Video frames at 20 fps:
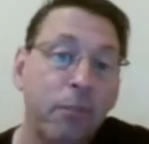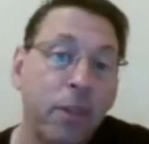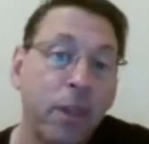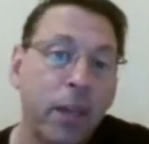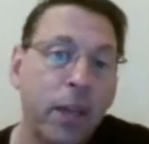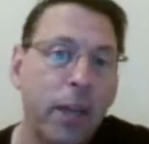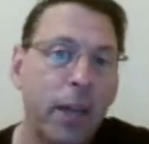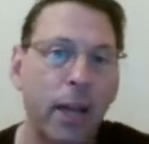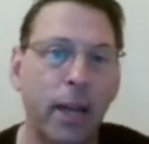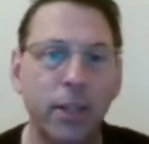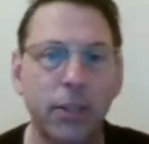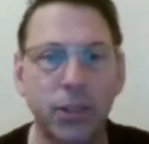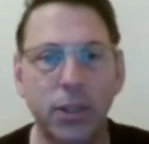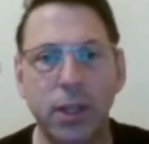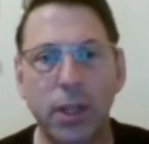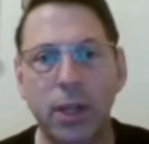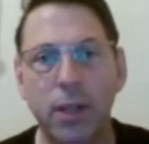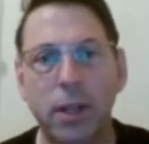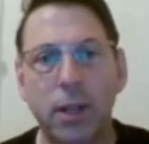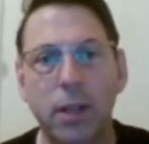And she did.
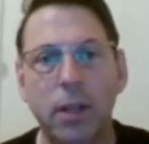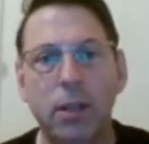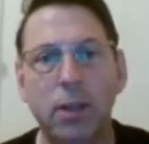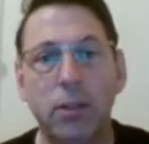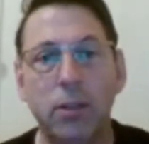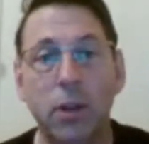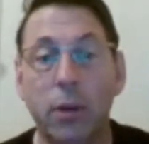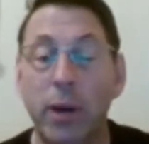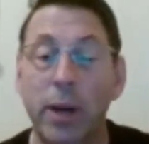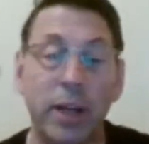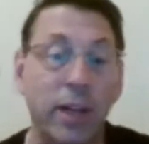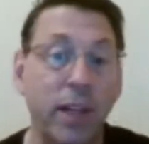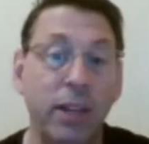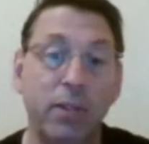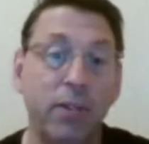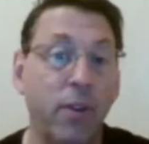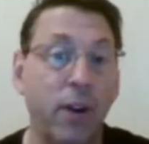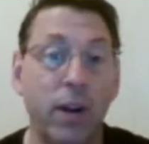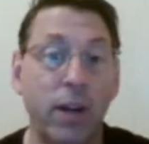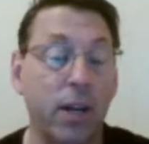So, and he
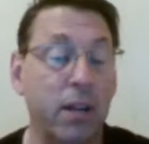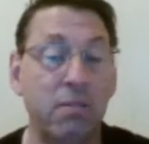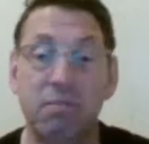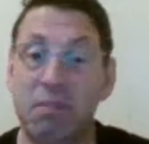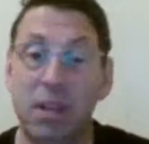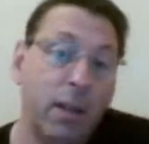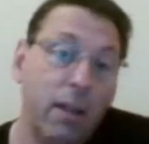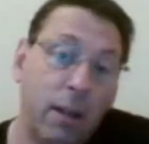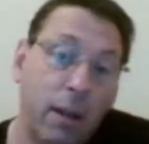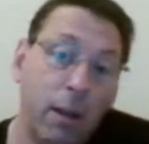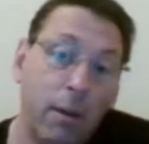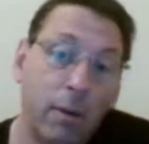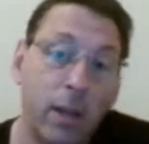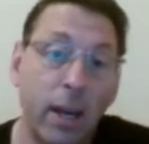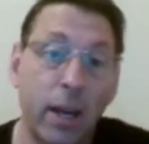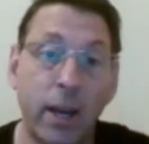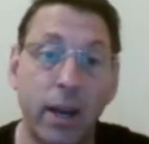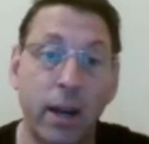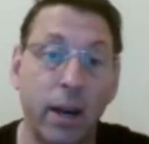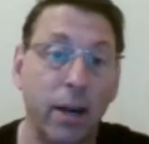fucking, that's it.
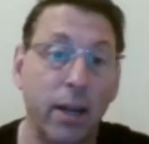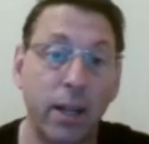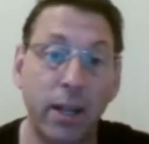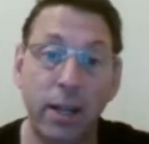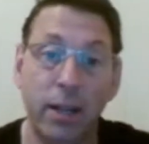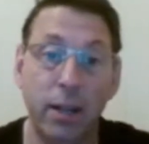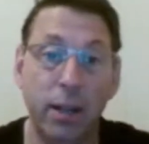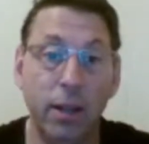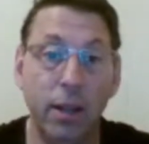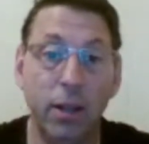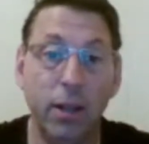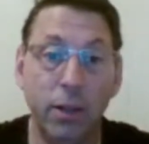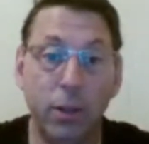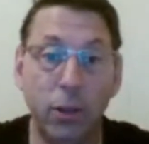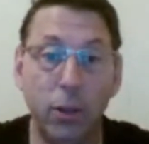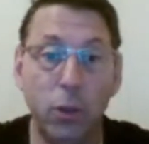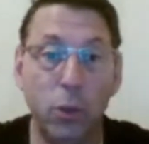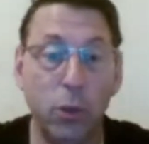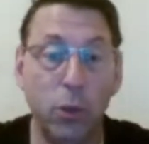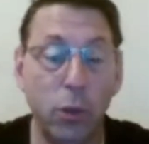Okay, honey,
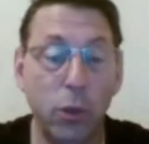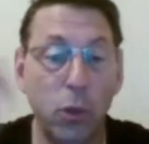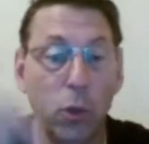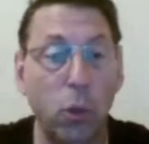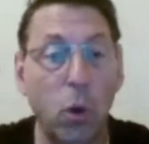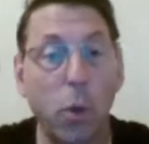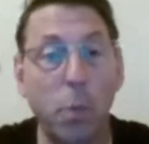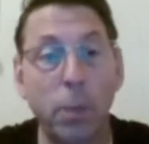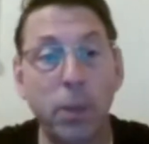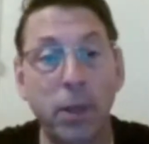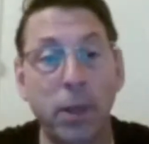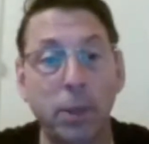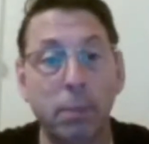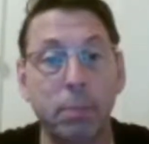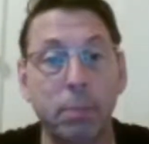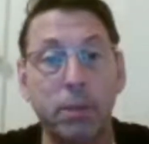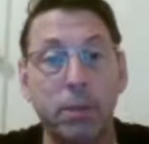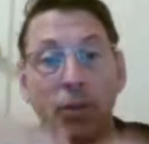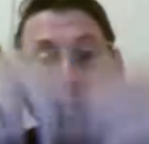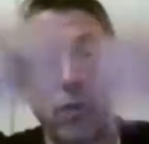you opened up
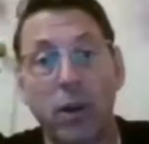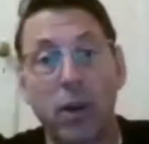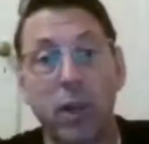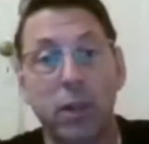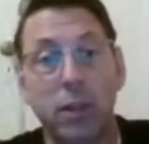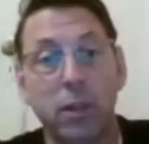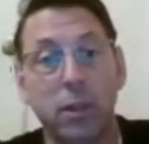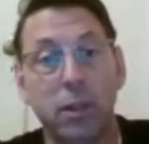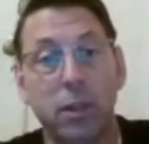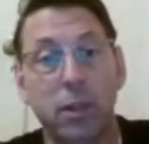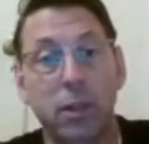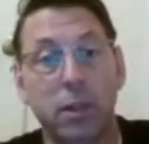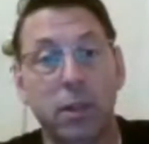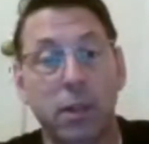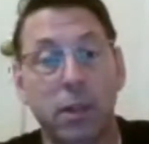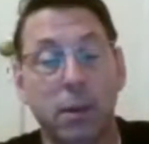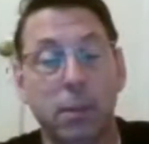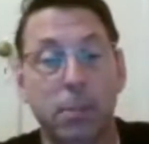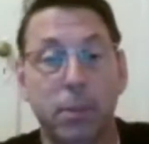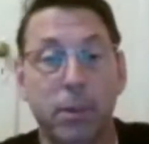the fucking,
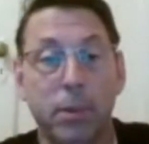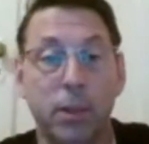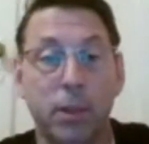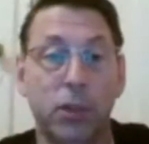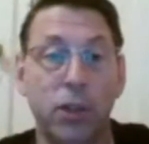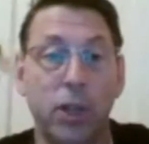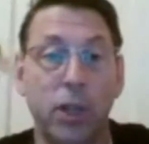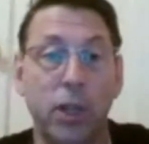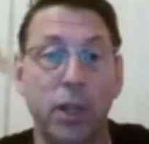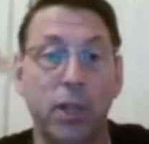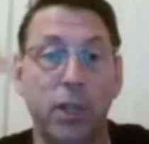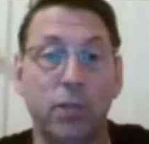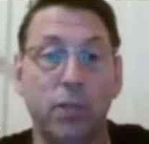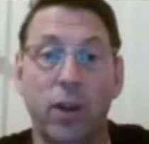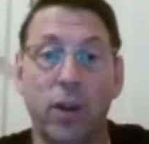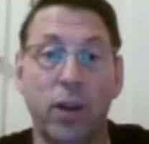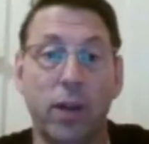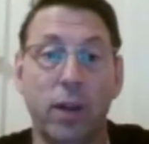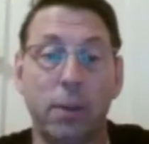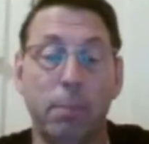the genie's
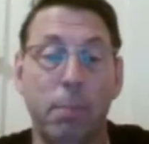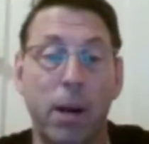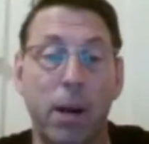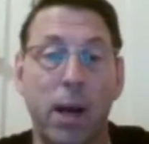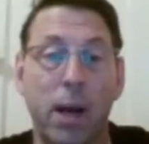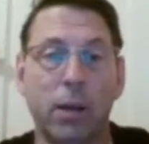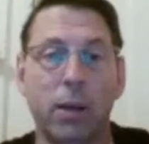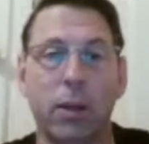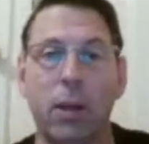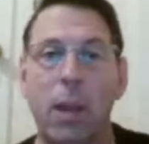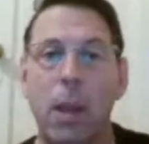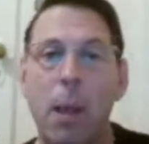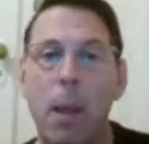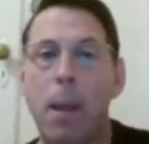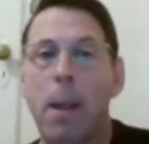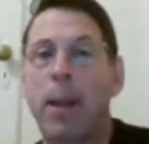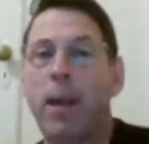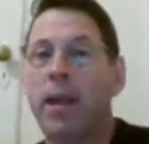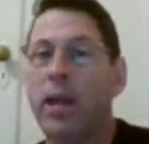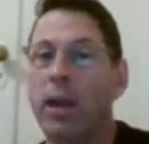fucking bottle.
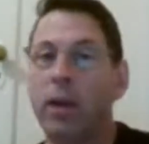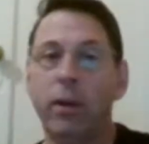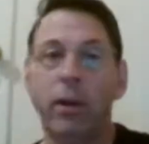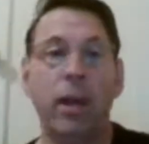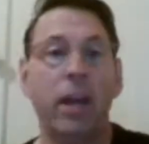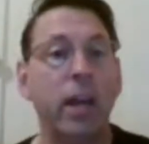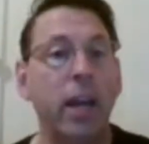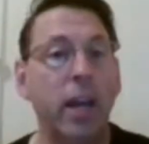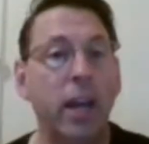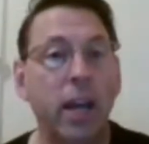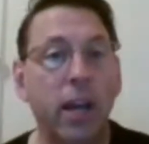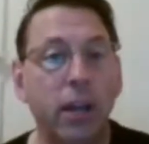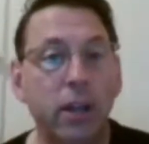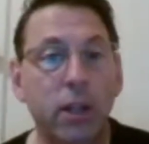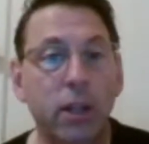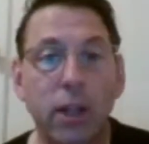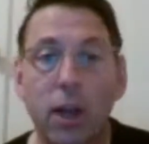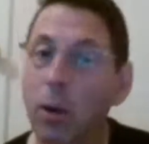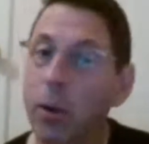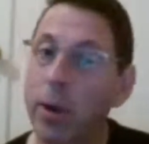Here you
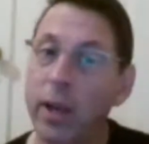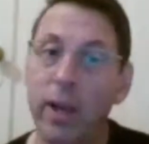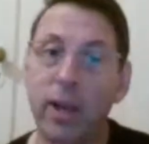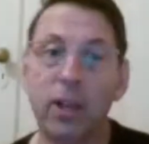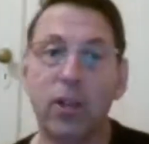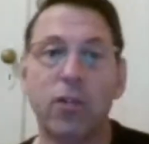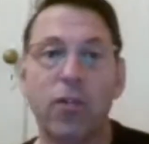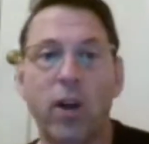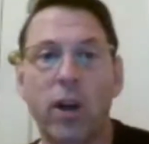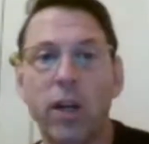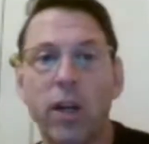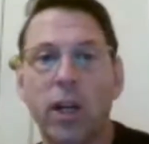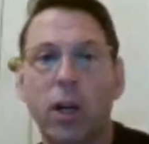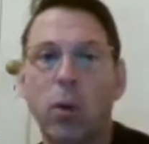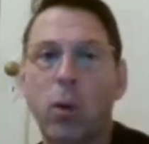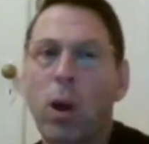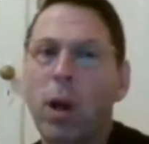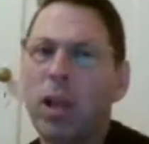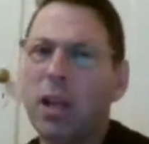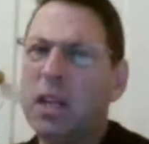go. Here's fucking
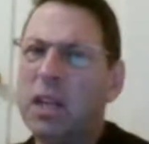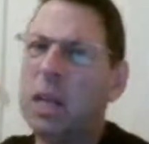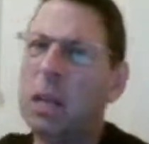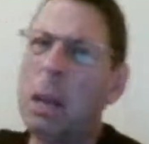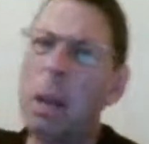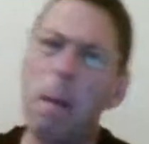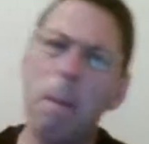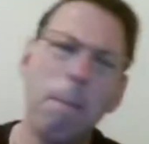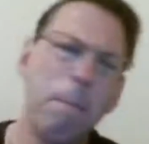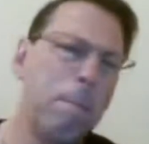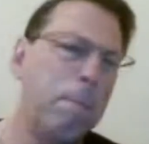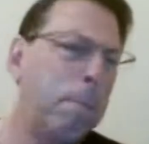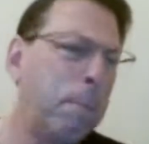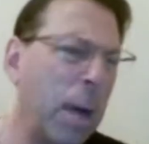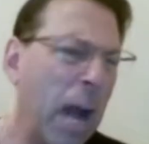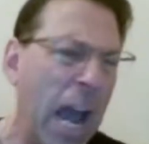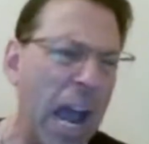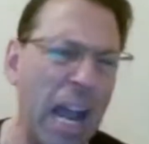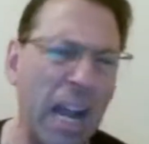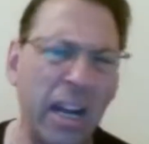equality.
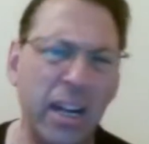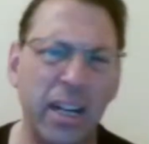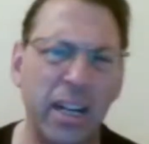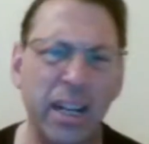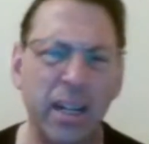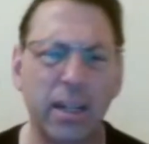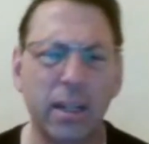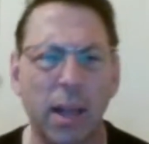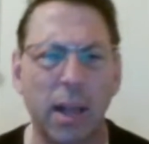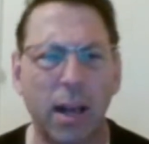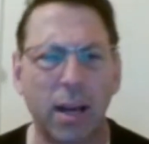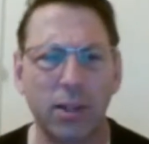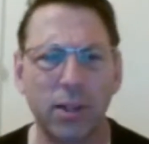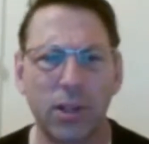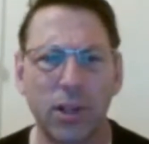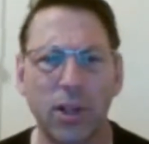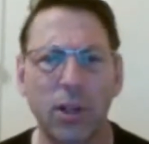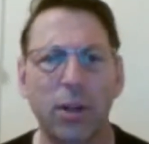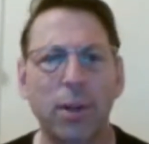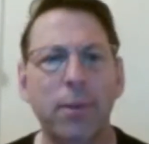Bang, and he clocks her.